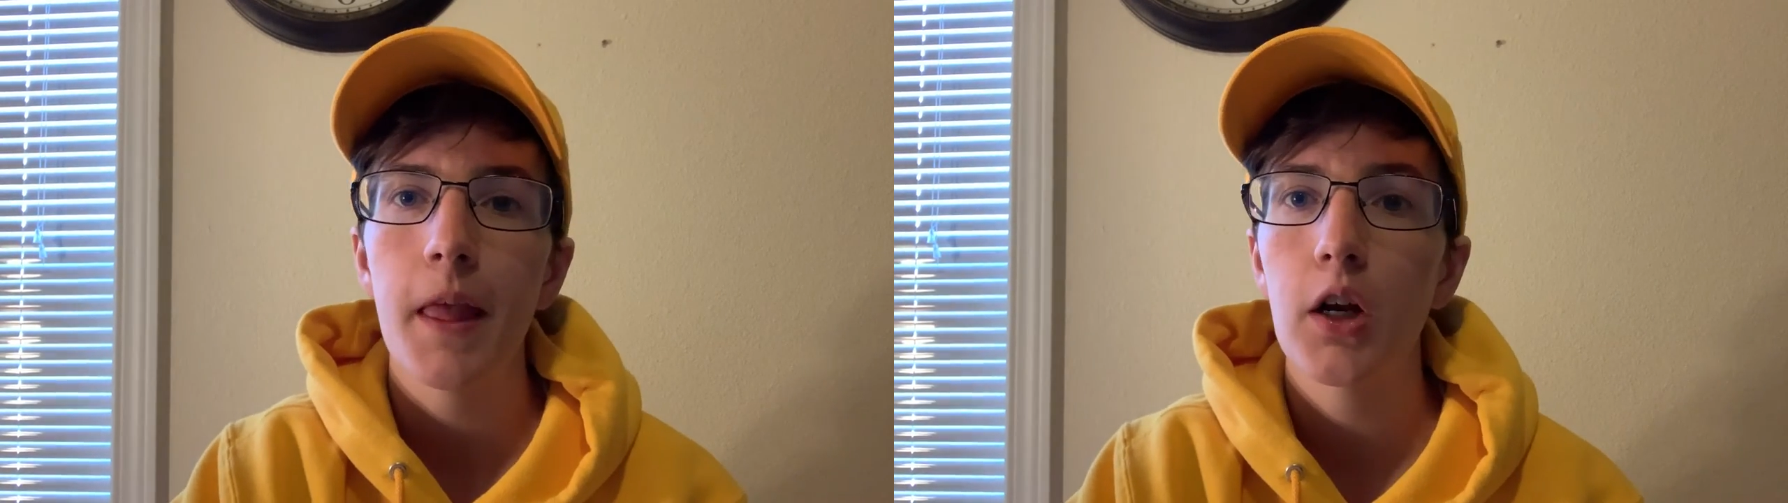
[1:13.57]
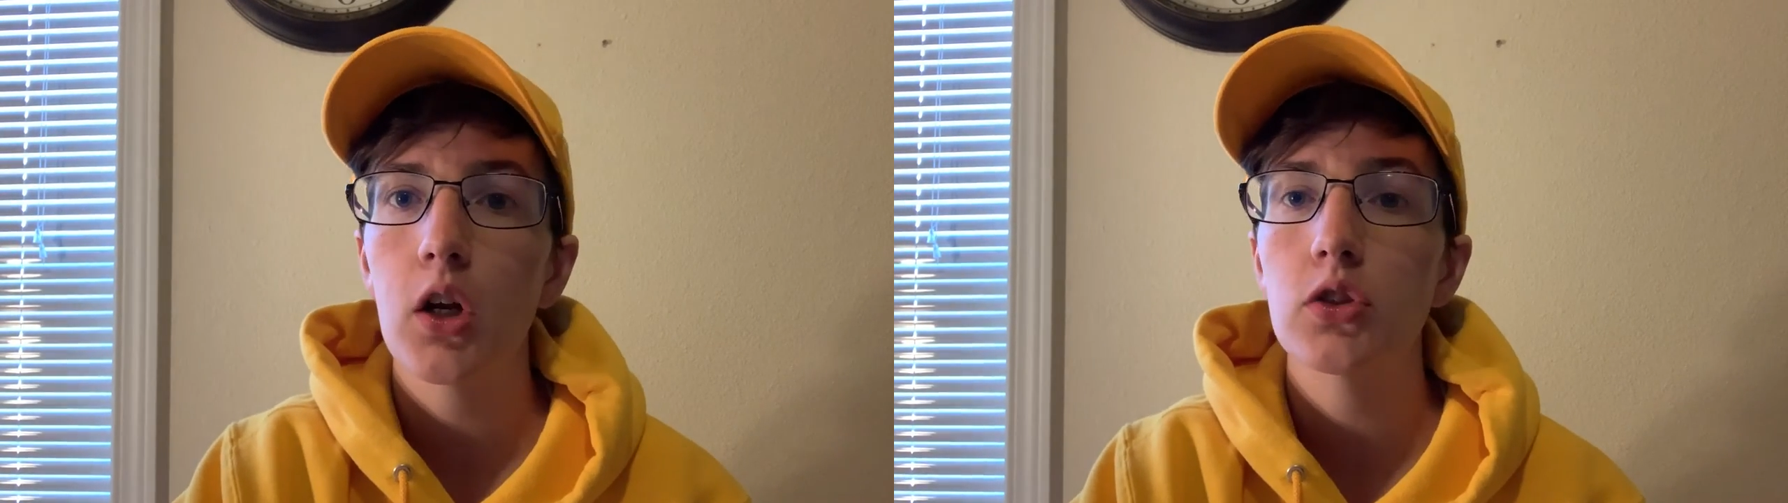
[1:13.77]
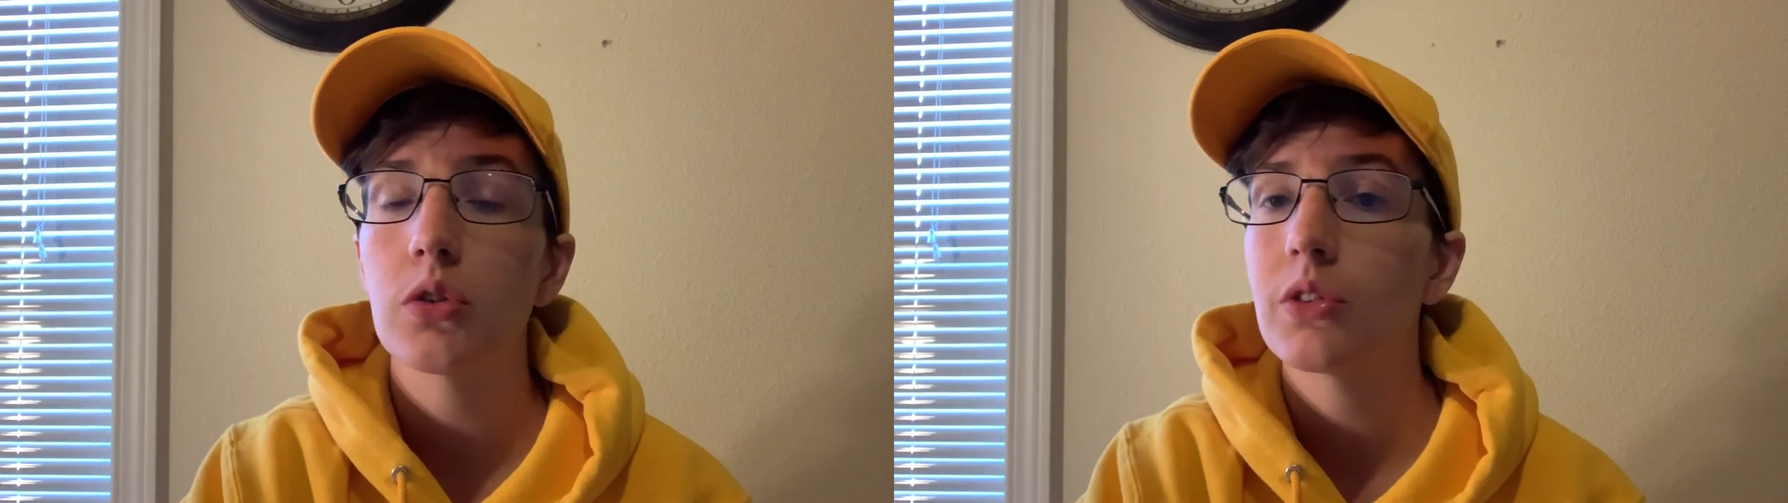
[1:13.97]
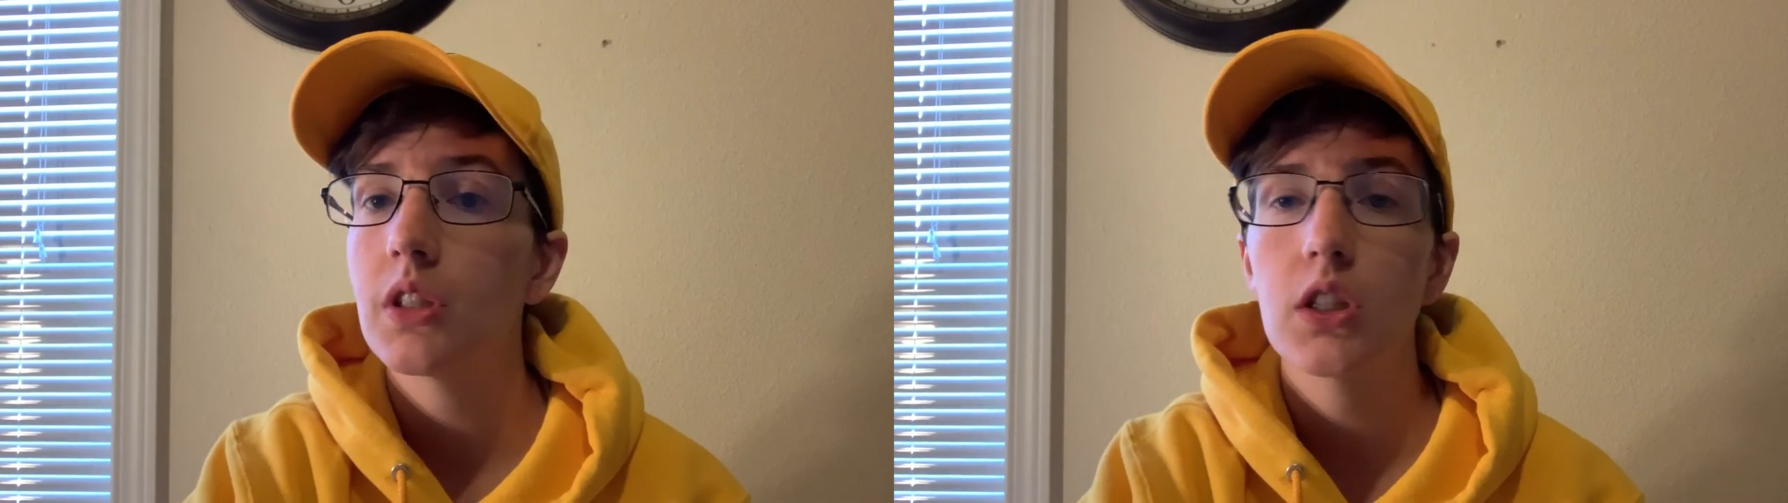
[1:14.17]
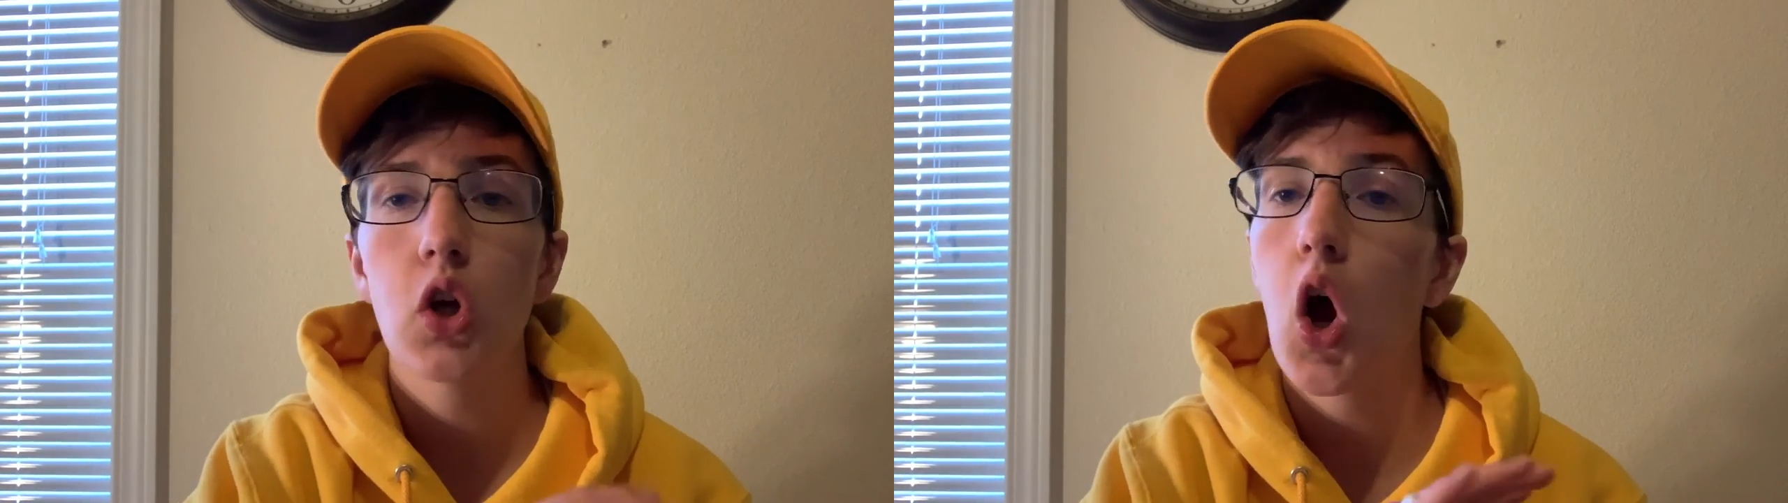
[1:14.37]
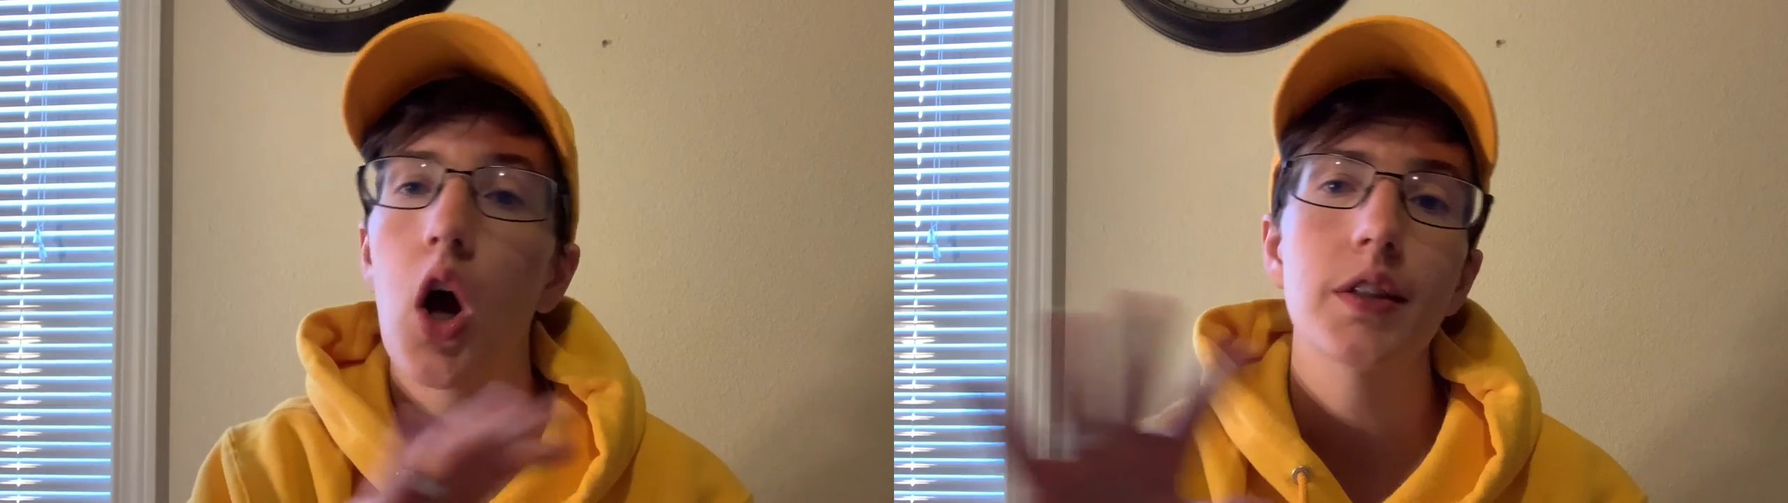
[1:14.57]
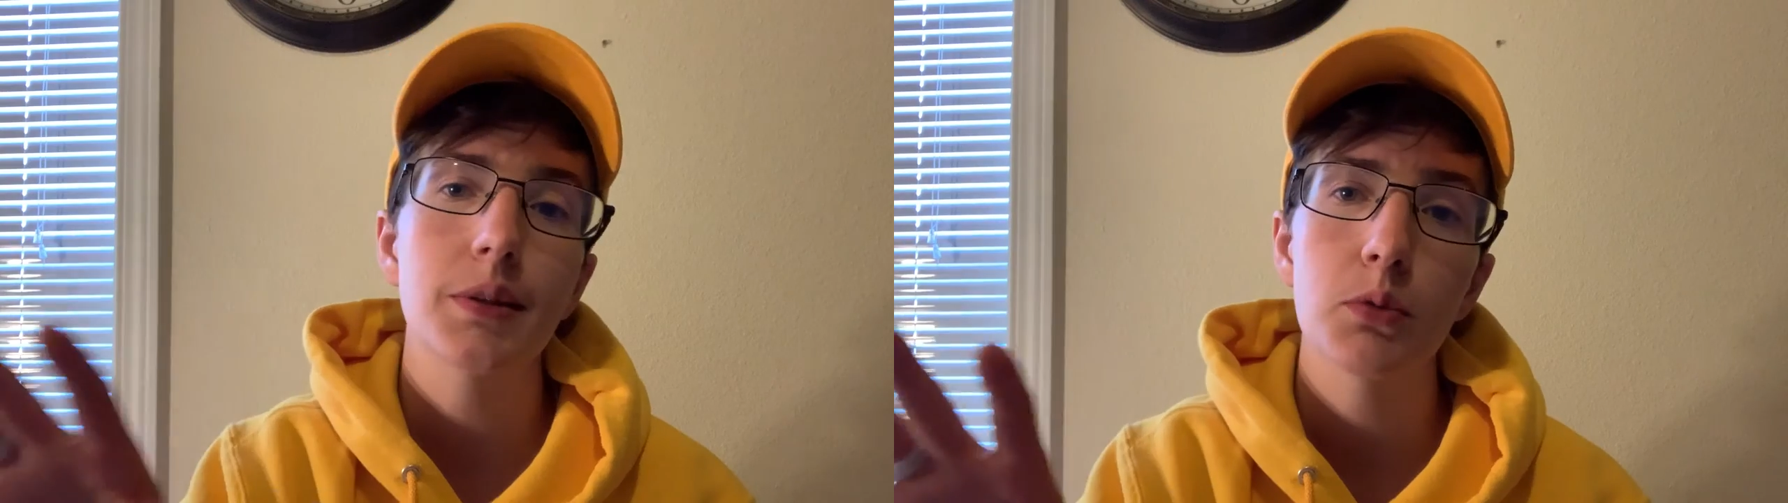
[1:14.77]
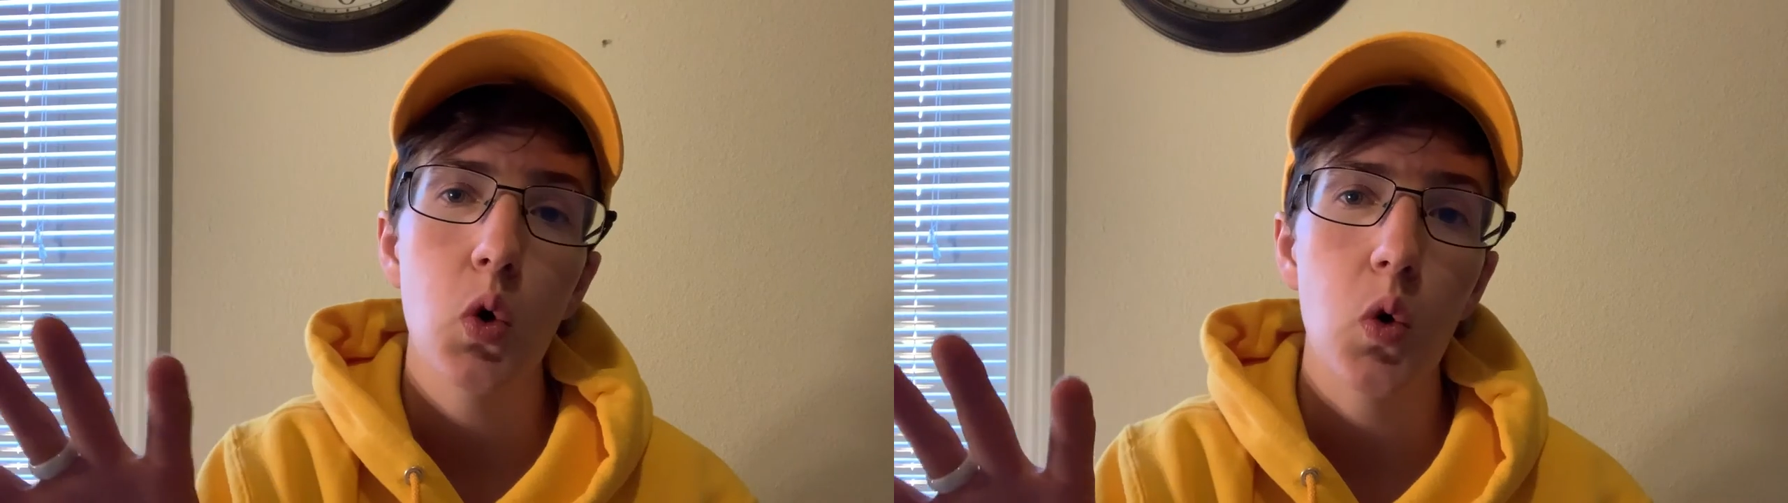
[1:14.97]
and also this
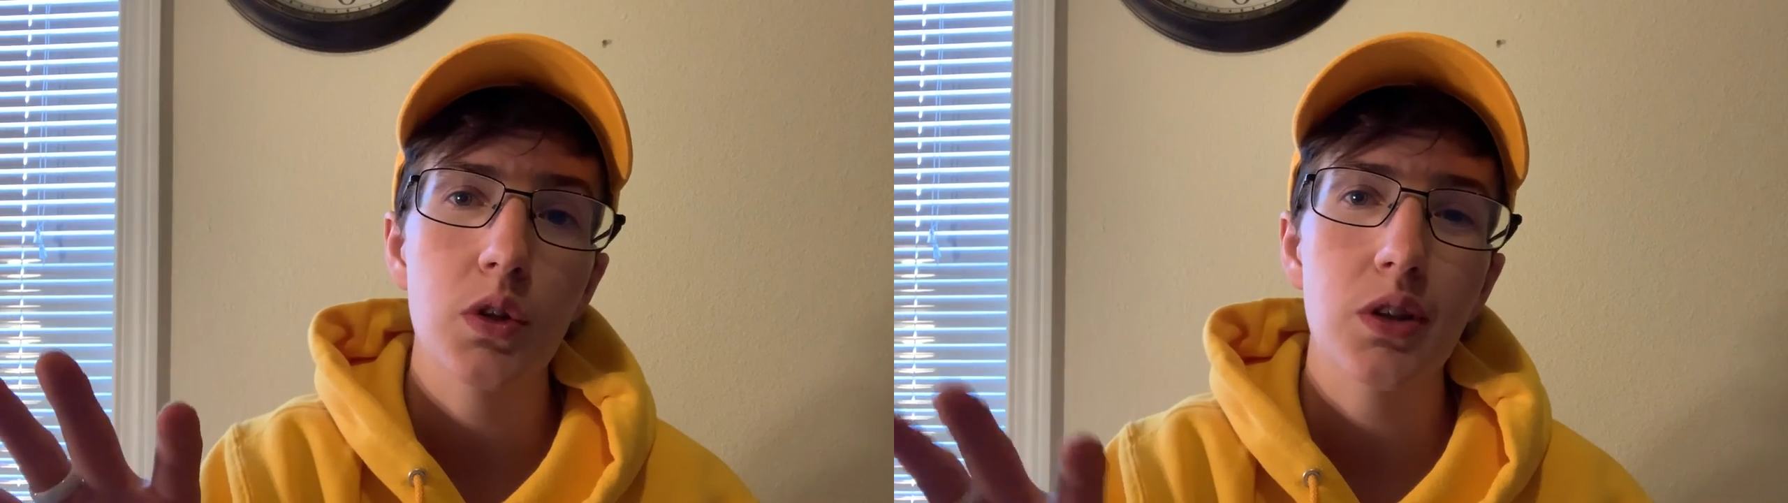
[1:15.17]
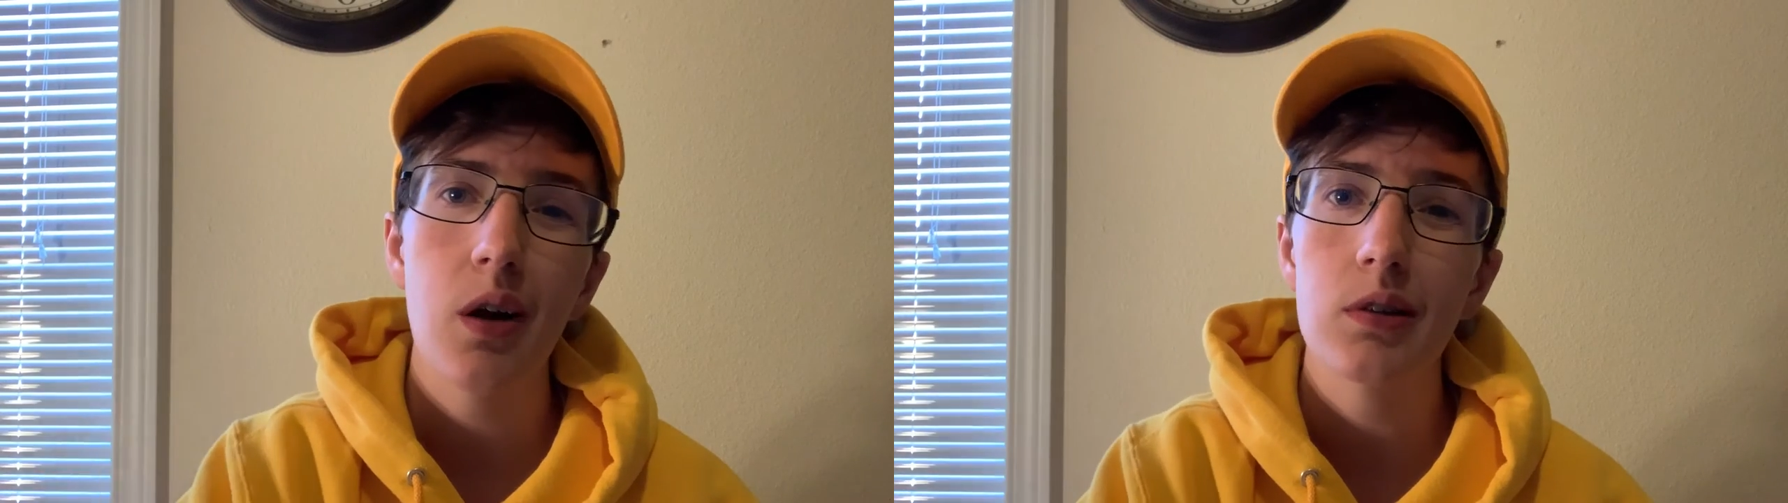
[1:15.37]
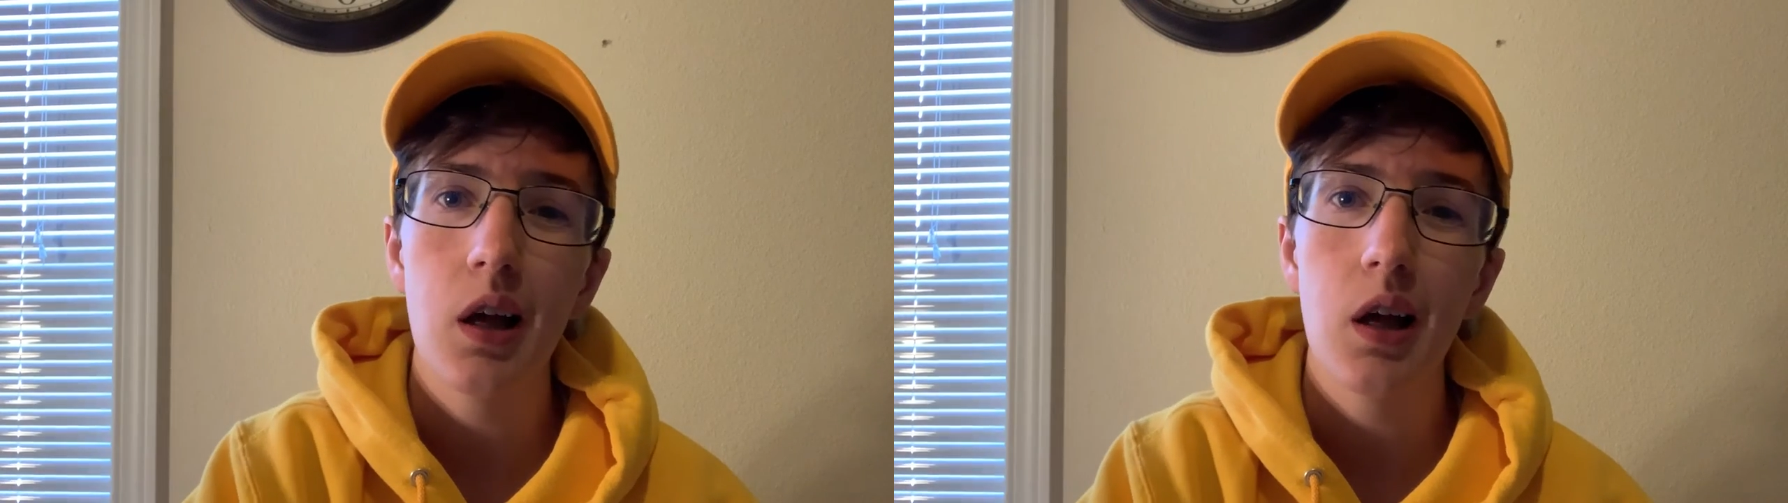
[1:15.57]
awesome course called